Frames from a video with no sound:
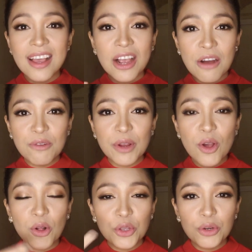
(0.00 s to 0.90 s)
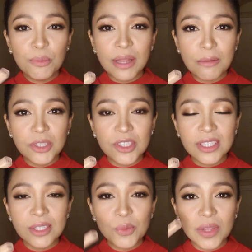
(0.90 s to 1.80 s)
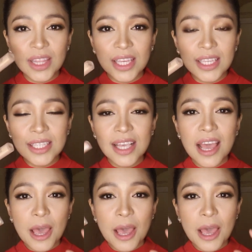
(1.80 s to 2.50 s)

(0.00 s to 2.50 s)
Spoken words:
Covering all your blemishes with this,